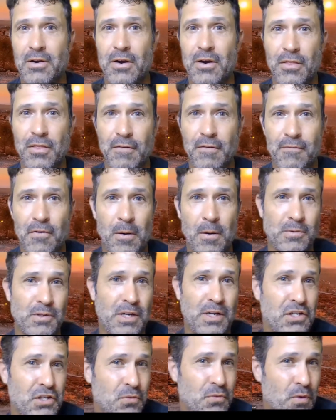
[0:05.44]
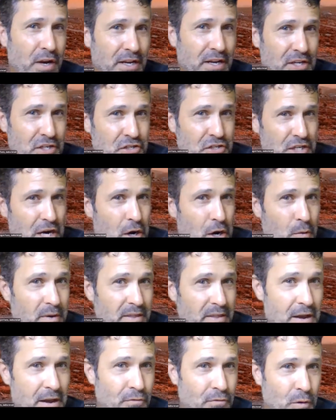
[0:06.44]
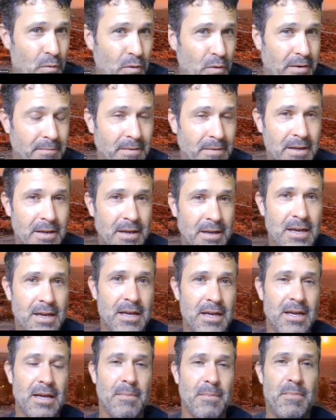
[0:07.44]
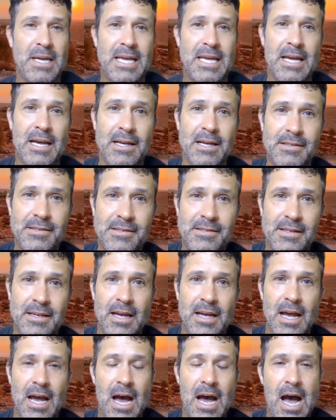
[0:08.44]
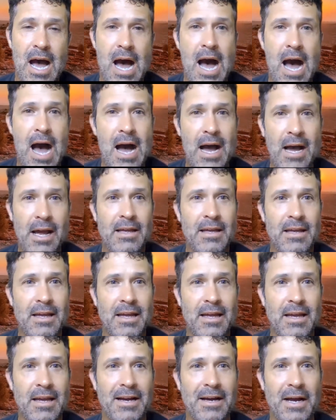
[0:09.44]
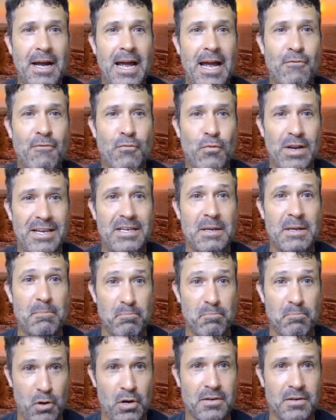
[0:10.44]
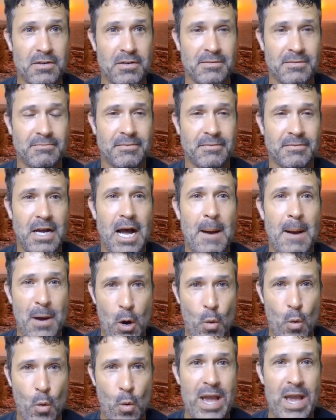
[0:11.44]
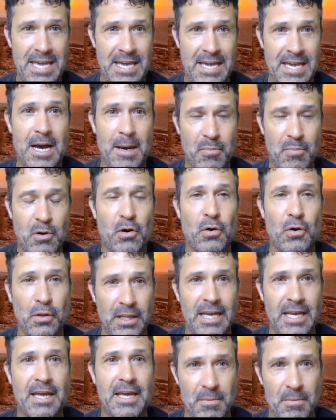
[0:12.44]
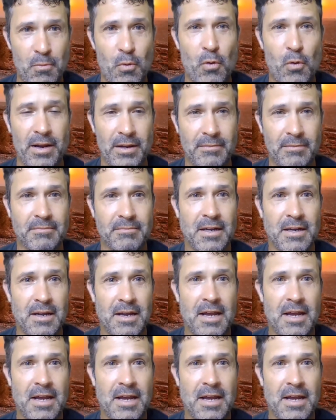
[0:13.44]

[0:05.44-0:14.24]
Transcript: here on the farm. So I just wanted to share it with everyone because I have written a book about waking up early in the morning